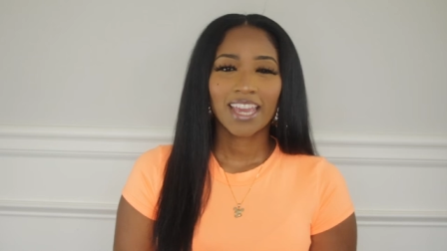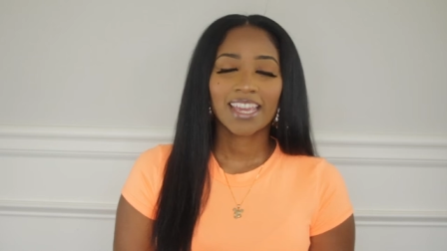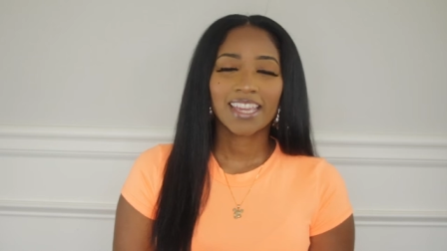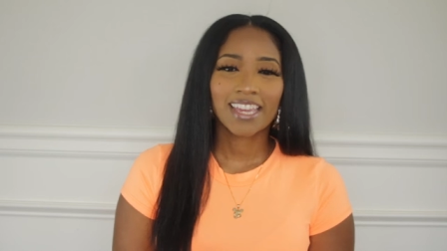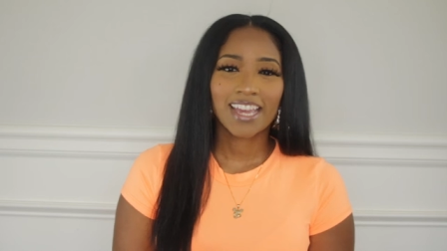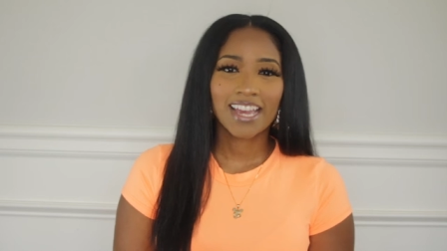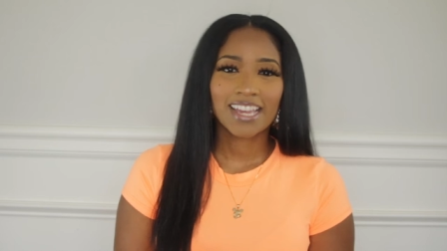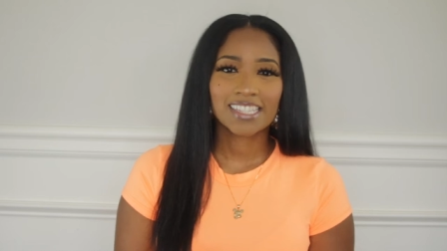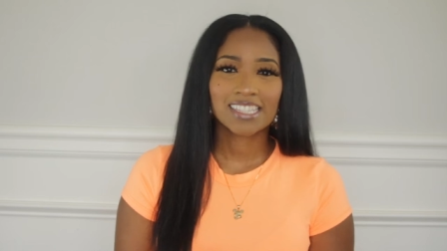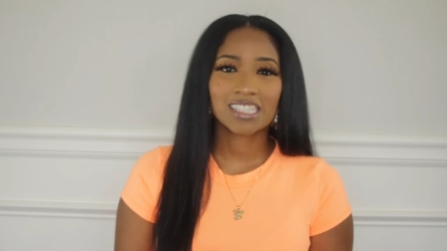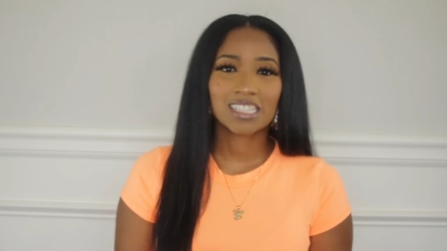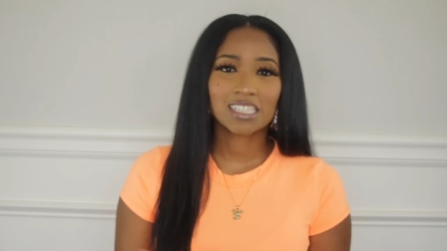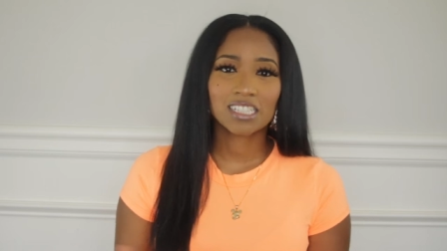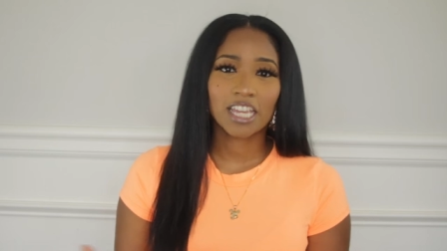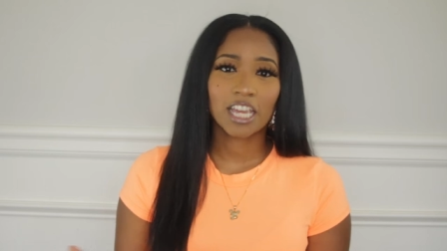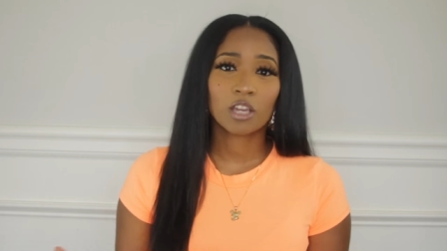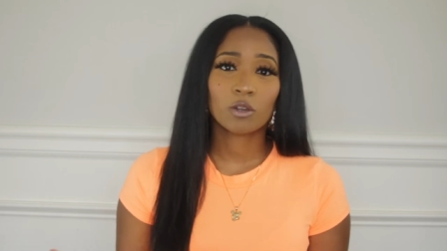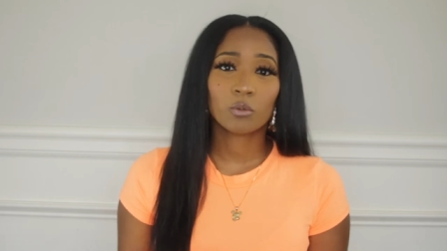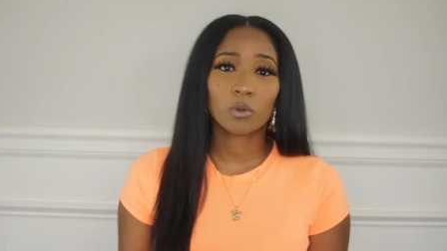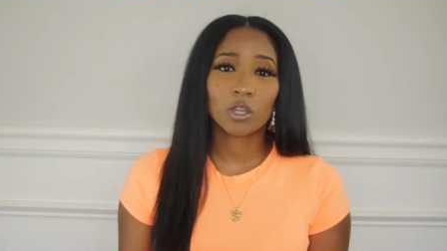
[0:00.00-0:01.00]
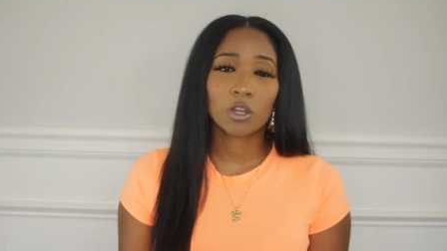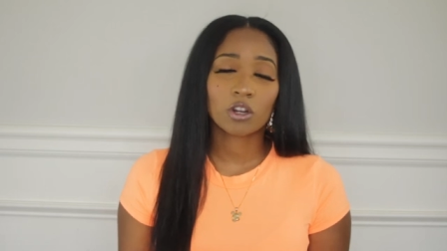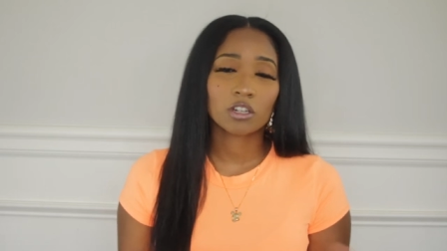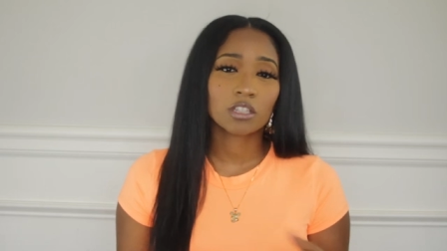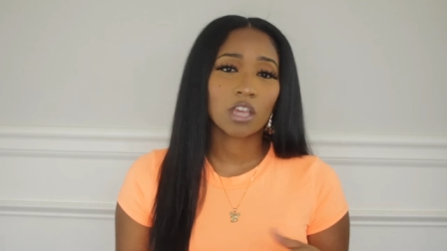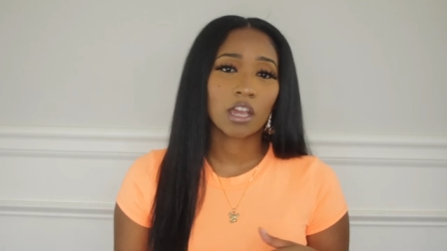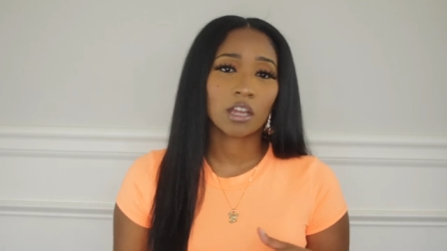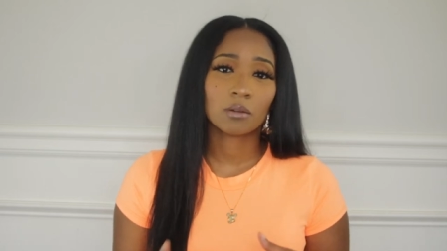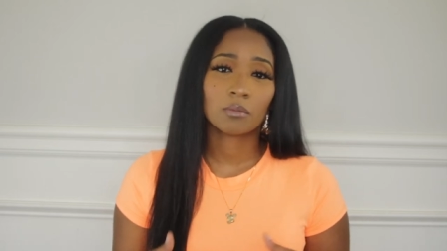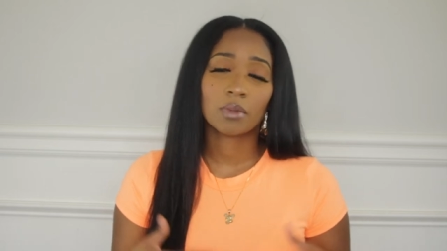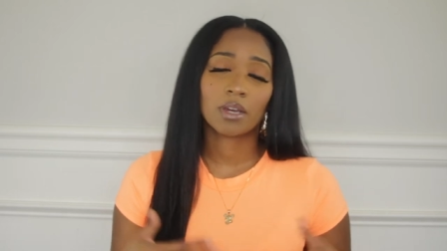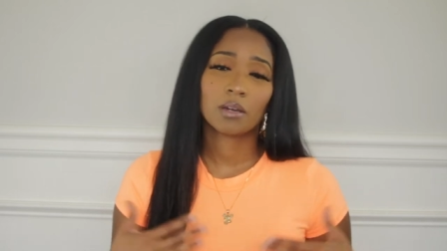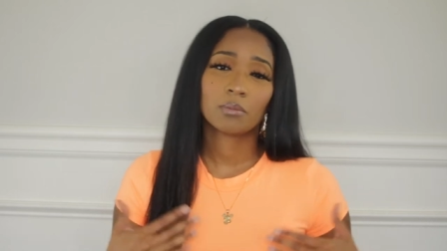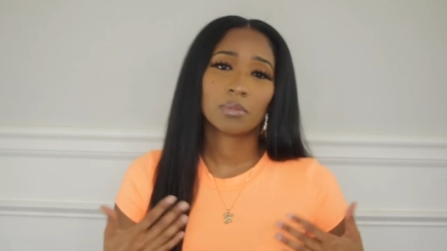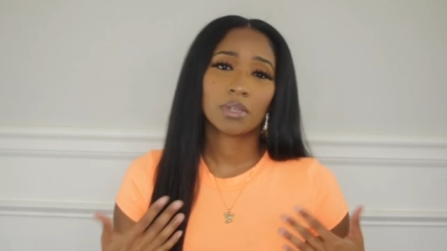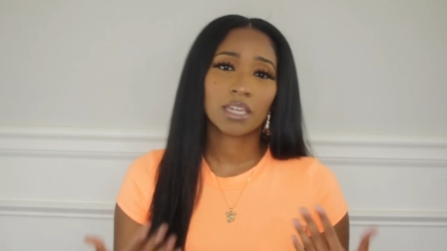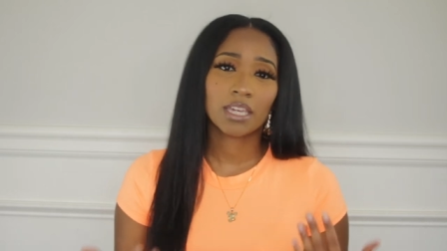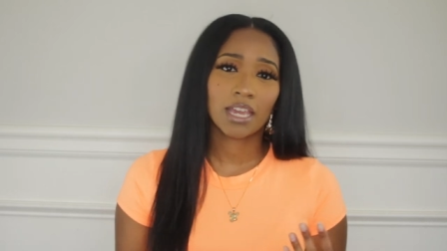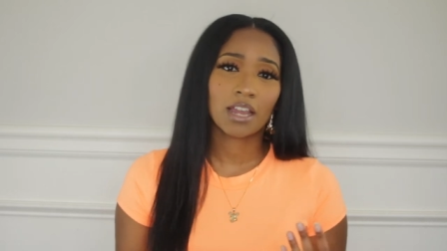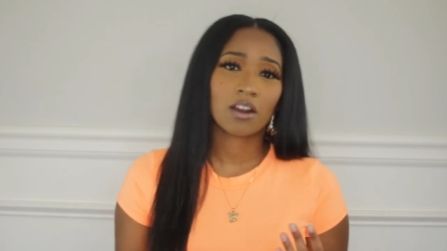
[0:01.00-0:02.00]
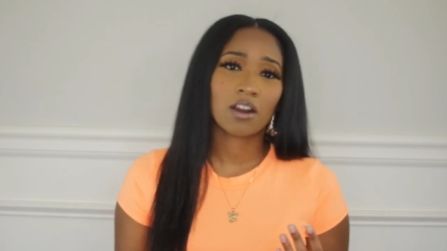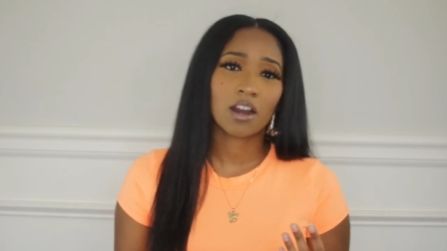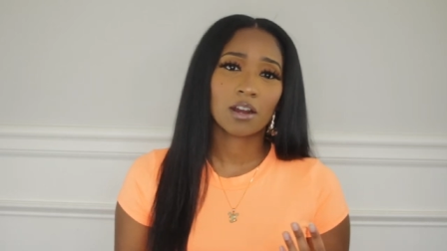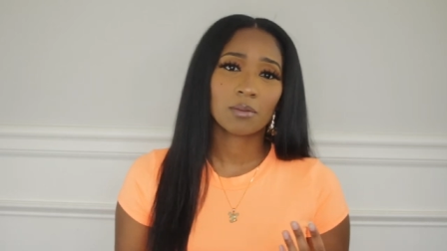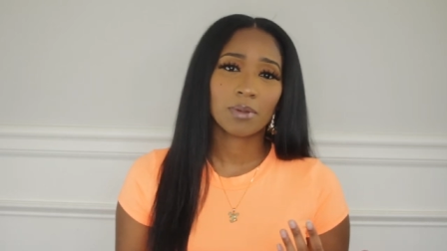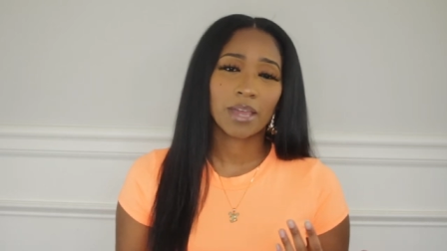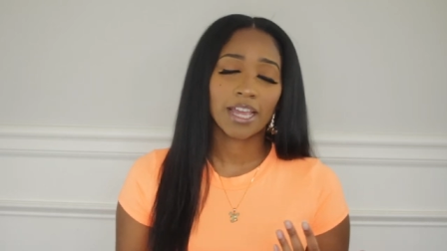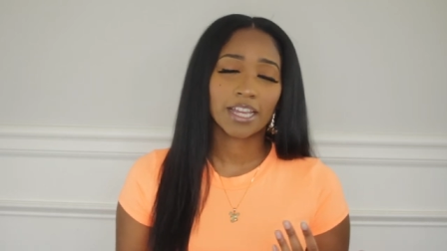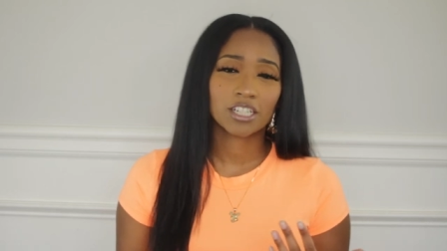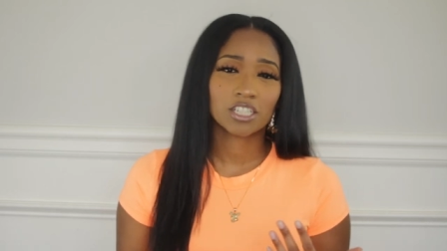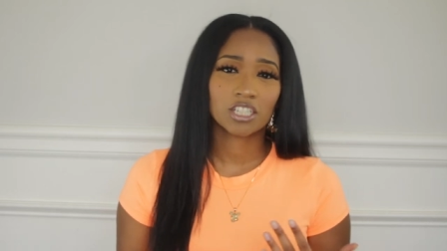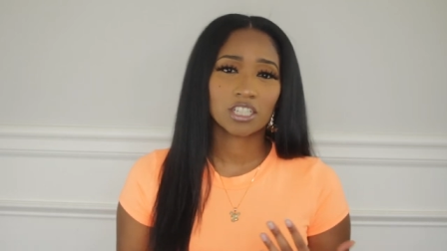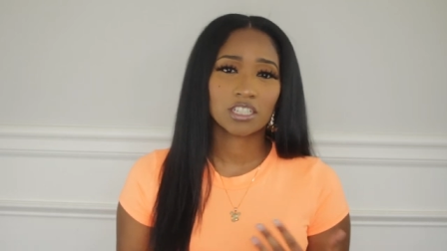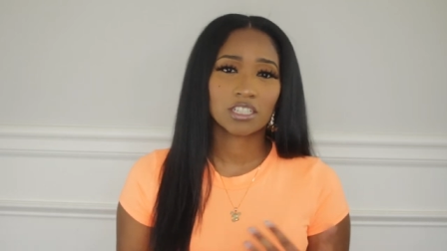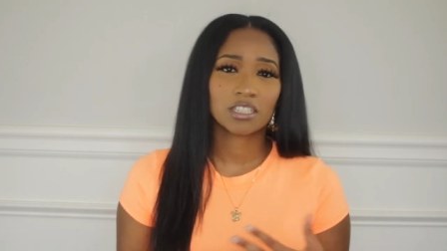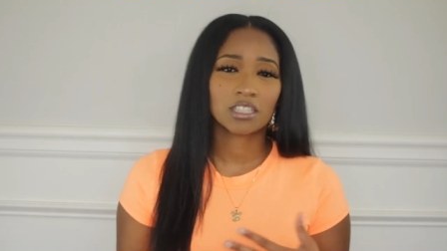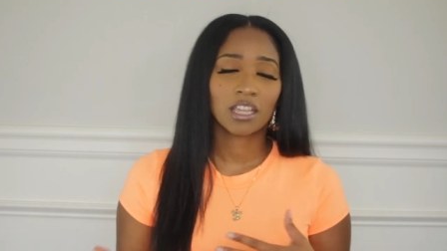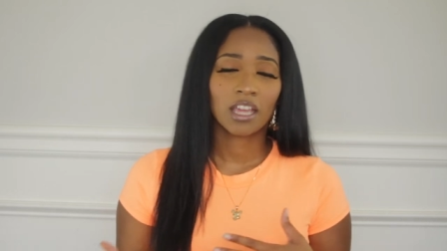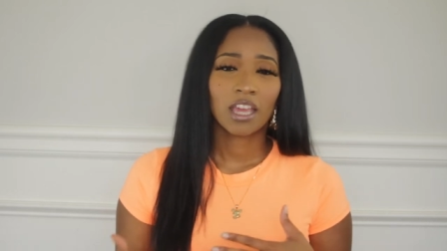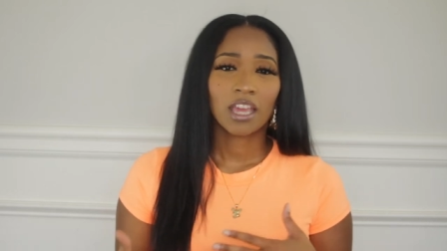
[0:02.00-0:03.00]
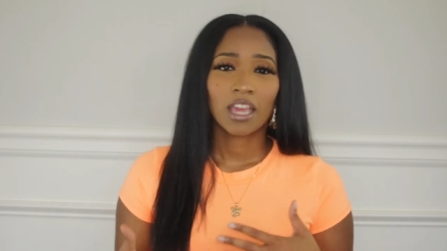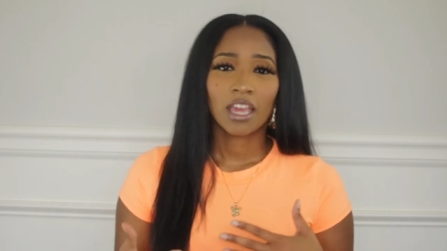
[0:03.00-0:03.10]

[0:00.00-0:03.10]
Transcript: Hey guys, today we are talking about PR packages